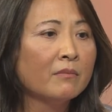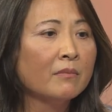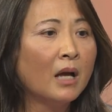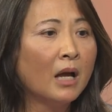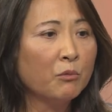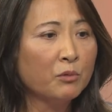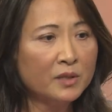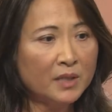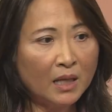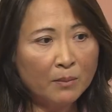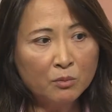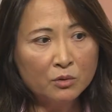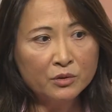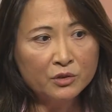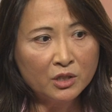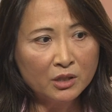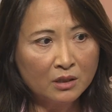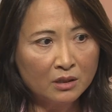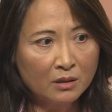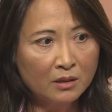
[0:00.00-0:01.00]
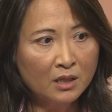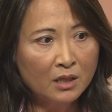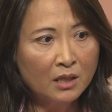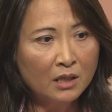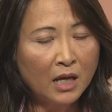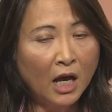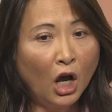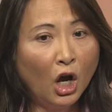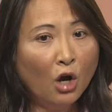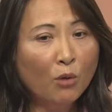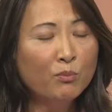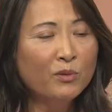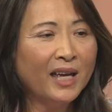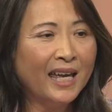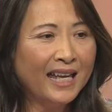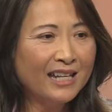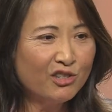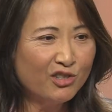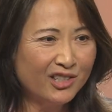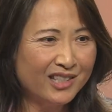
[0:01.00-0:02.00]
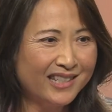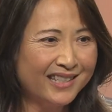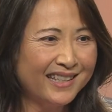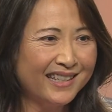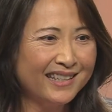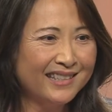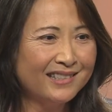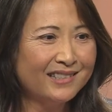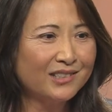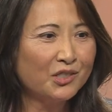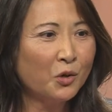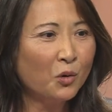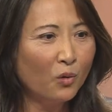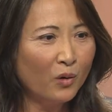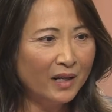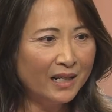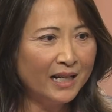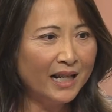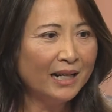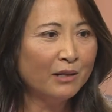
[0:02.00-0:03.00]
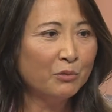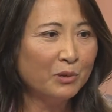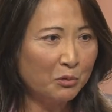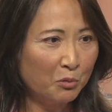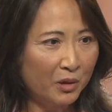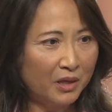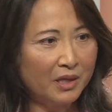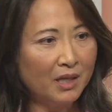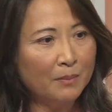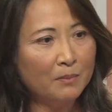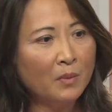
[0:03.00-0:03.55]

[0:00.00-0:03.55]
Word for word: I was able to help the agency coordinating with them